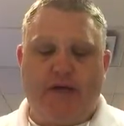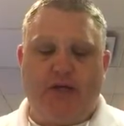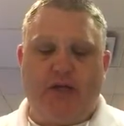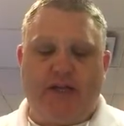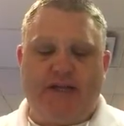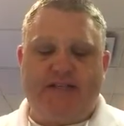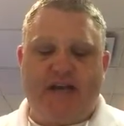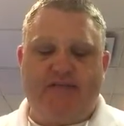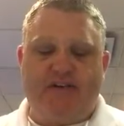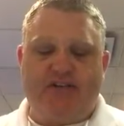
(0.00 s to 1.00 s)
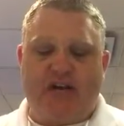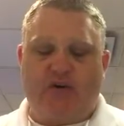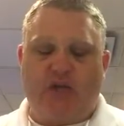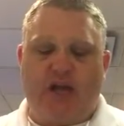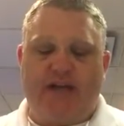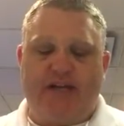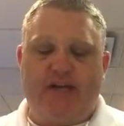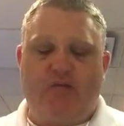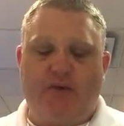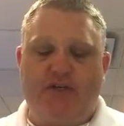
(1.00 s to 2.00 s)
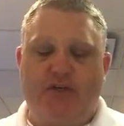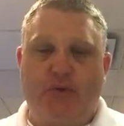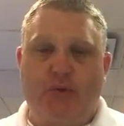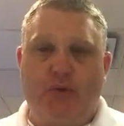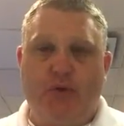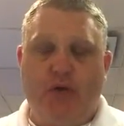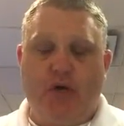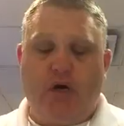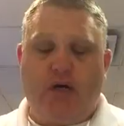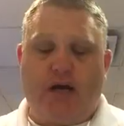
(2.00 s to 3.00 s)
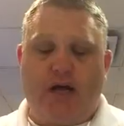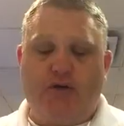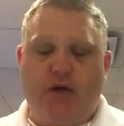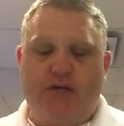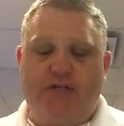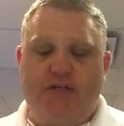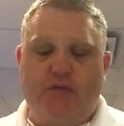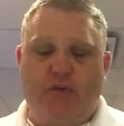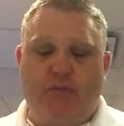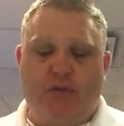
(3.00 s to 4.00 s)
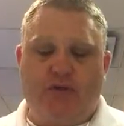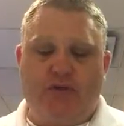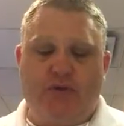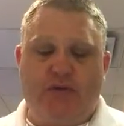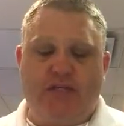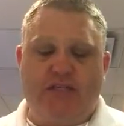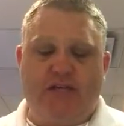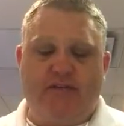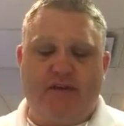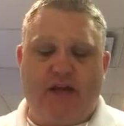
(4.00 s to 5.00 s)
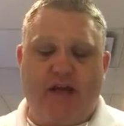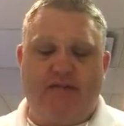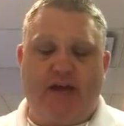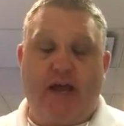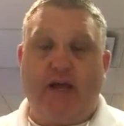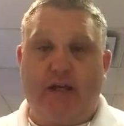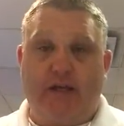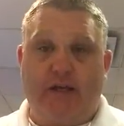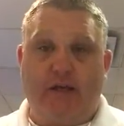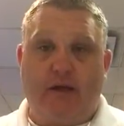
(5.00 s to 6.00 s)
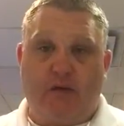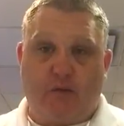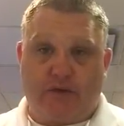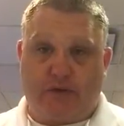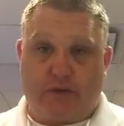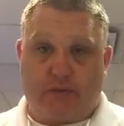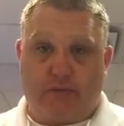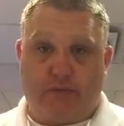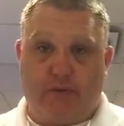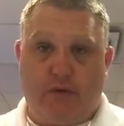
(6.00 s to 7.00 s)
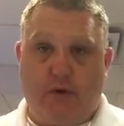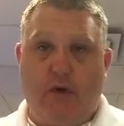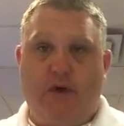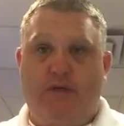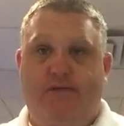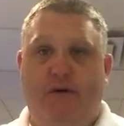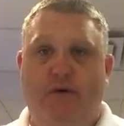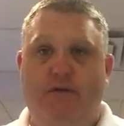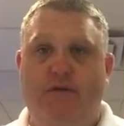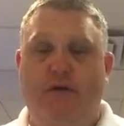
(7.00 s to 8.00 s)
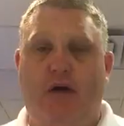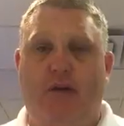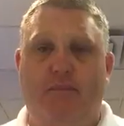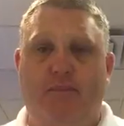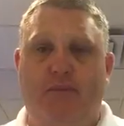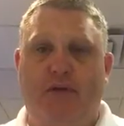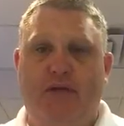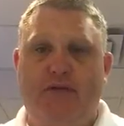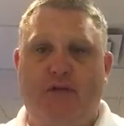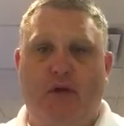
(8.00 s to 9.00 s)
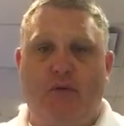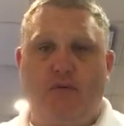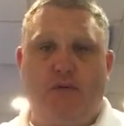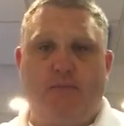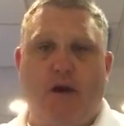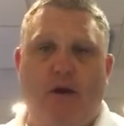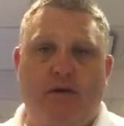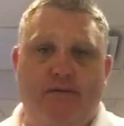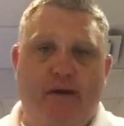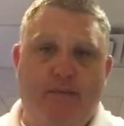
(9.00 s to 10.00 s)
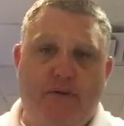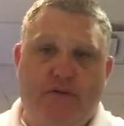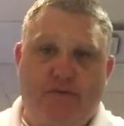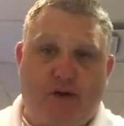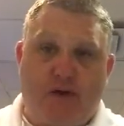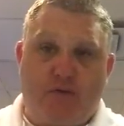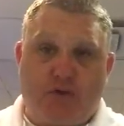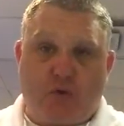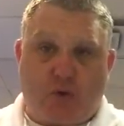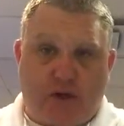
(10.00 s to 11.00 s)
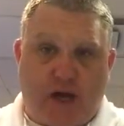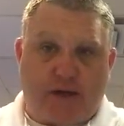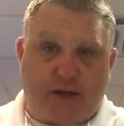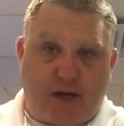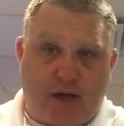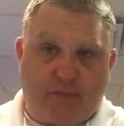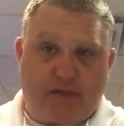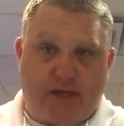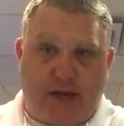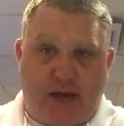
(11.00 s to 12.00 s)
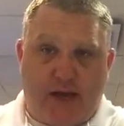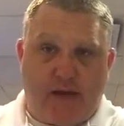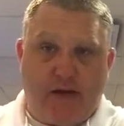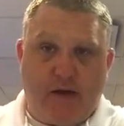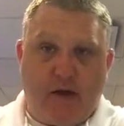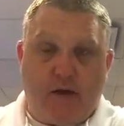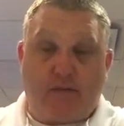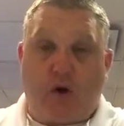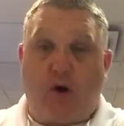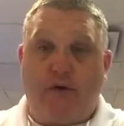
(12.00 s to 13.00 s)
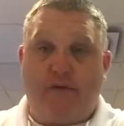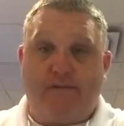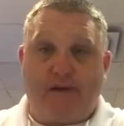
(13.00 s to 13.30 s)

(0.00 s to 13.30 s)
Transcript: You'll at least have a general idea of what to do. Contrast this with the person who doesn't even have an inkling of what to do. So folks, please go to the AmericanFamilySurvivalStore.com today for all your